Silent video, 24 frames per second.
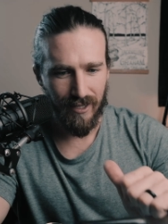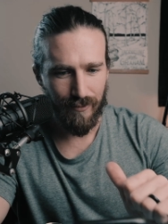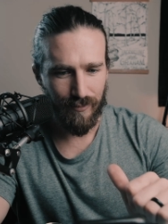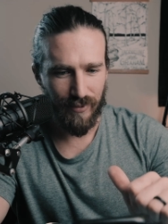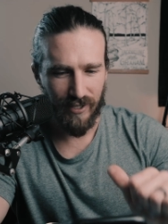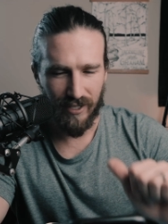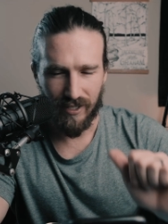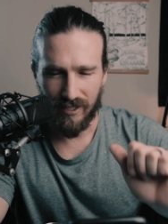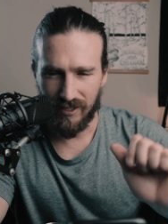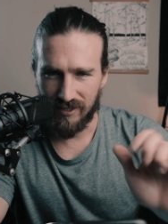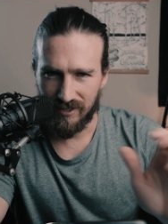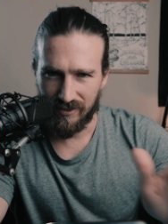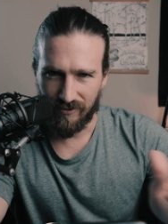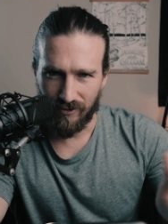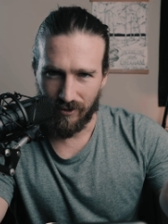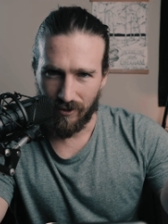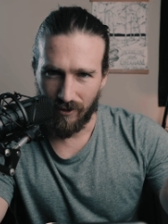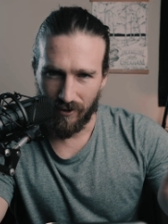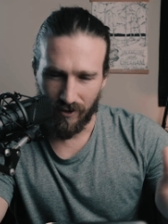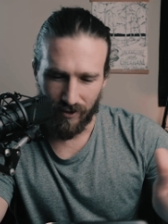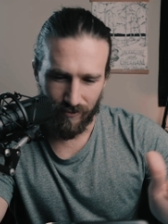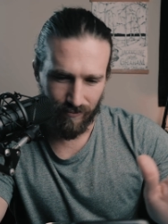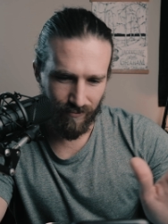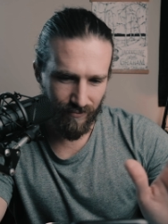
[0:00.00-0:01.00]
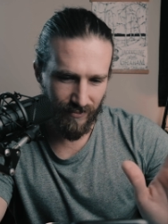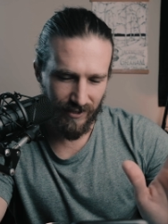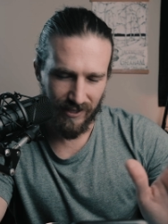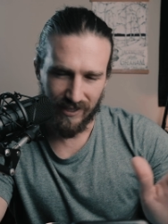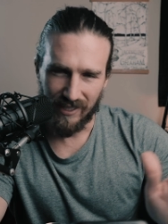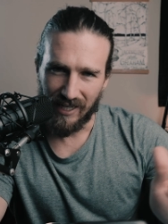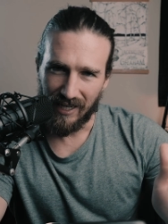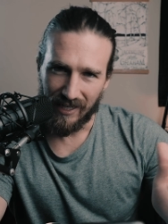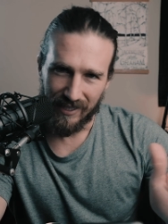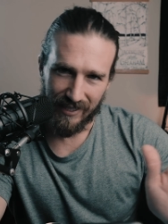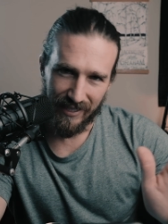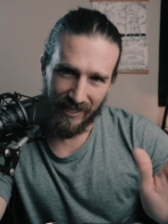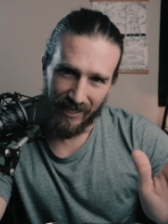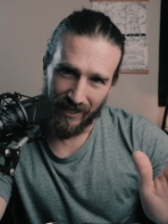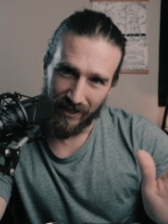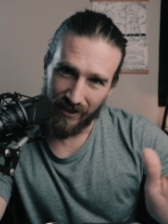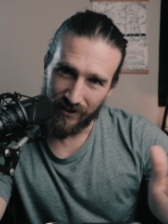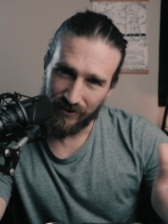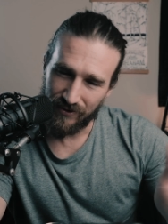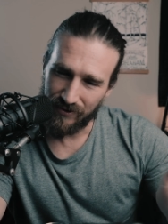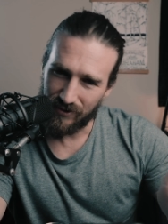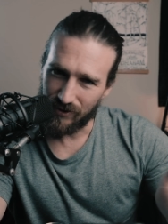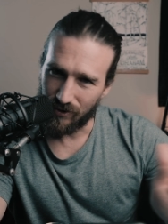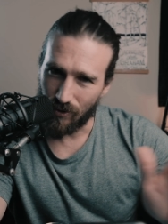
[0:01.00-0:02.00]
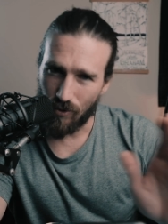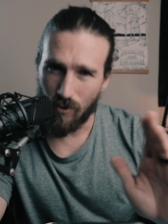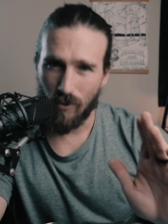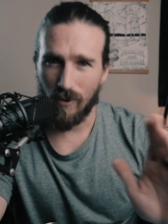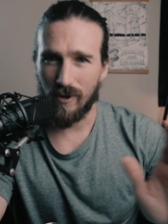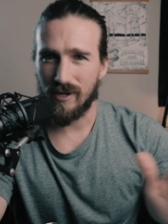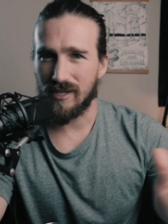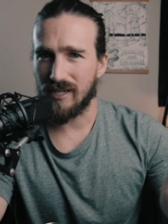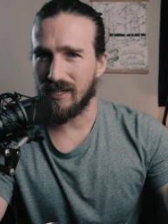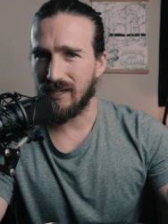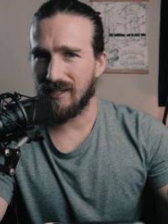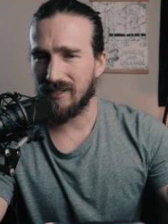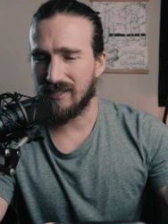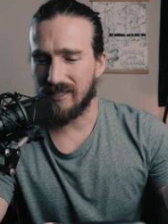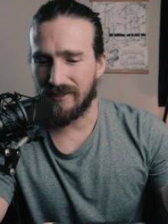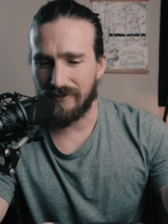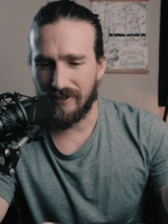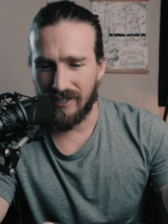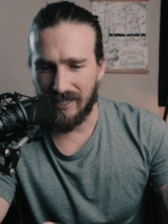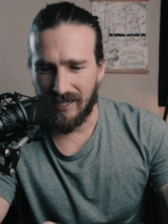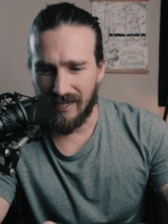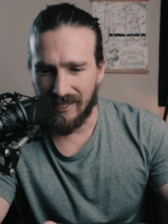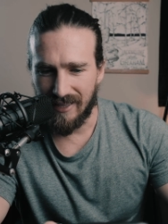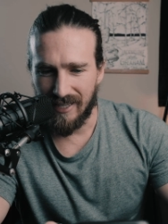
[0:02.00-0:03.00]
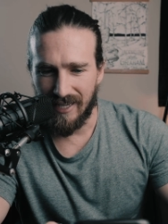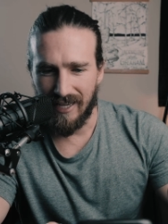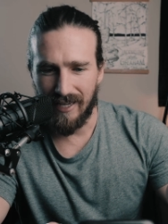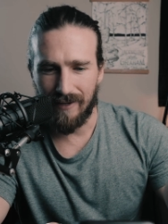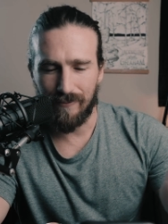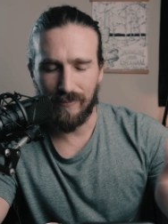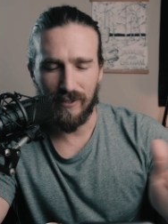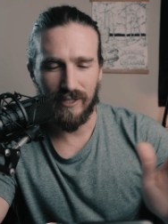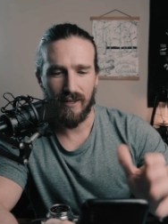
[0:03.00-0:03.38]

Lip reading: because of all the lockdowns and quarantines and everything like that.